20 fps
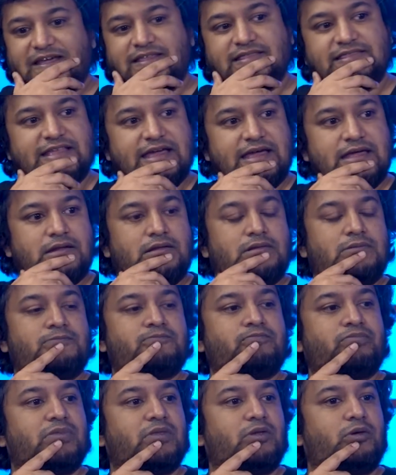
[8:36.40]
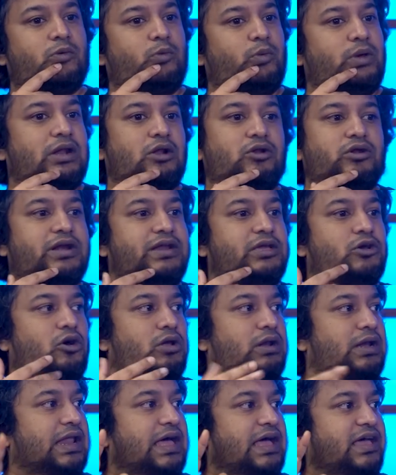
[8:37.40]
then we had already
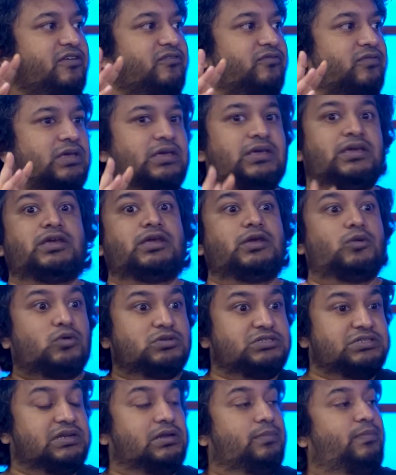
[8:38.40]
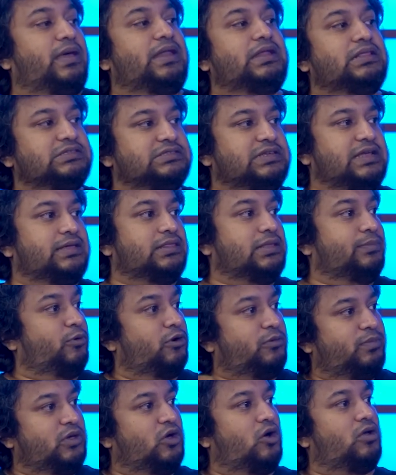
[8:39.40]
gone live. It was Independence Day and they put
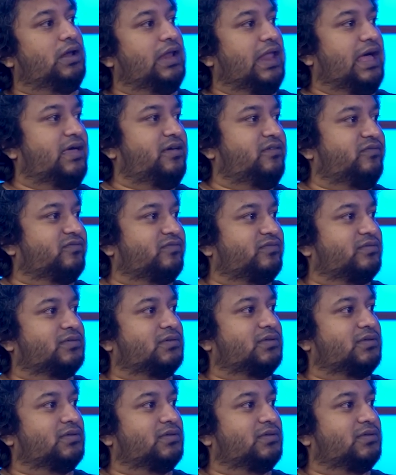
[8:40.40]
me on live.